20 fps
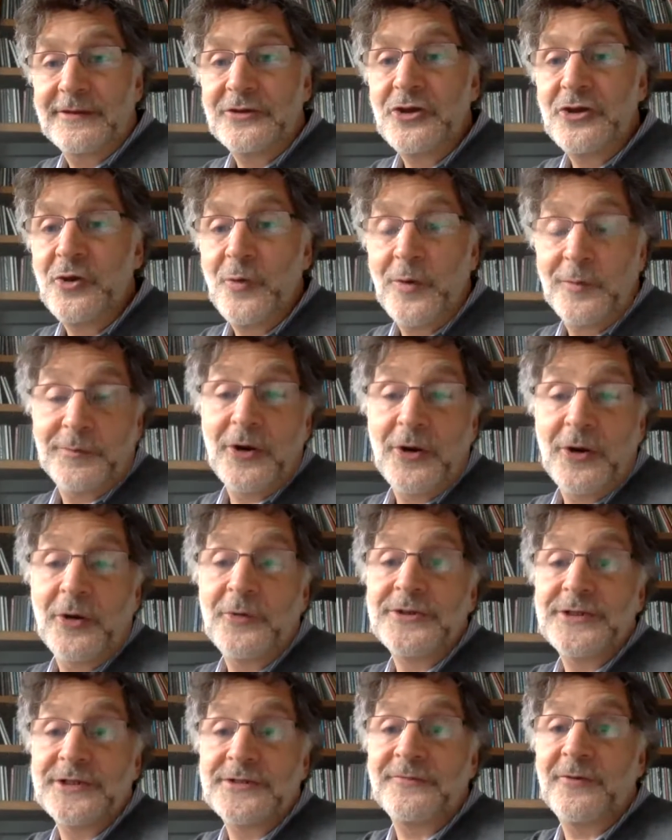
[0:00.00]
new
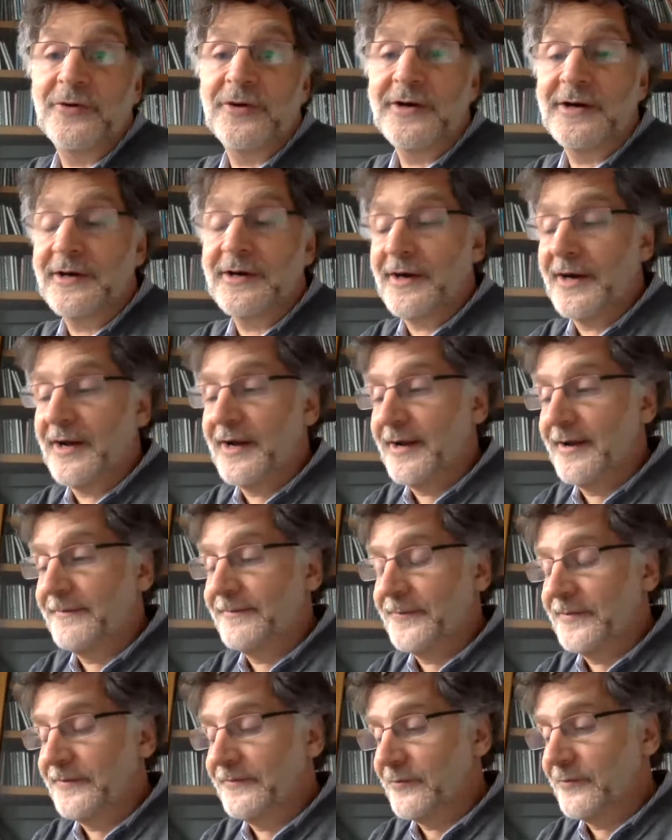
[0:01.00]
approaches for
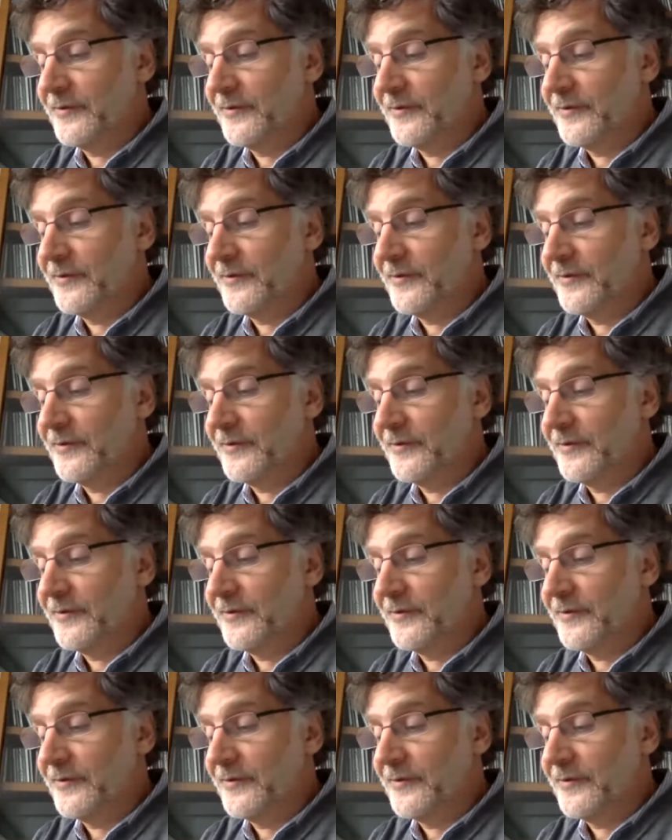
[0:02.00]
um,